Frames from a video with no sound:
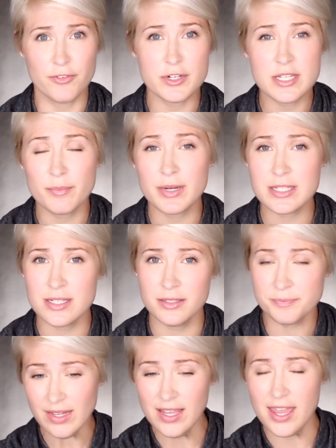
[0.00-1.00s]
For some
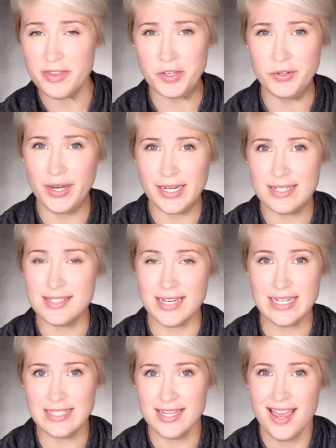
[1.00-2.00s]
reason, in the United
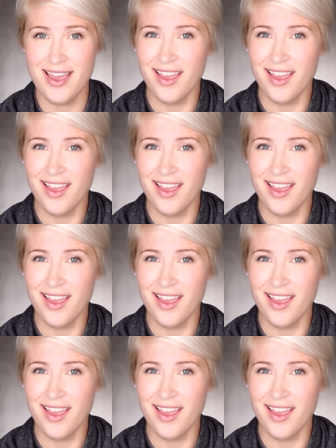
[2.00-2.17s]
States,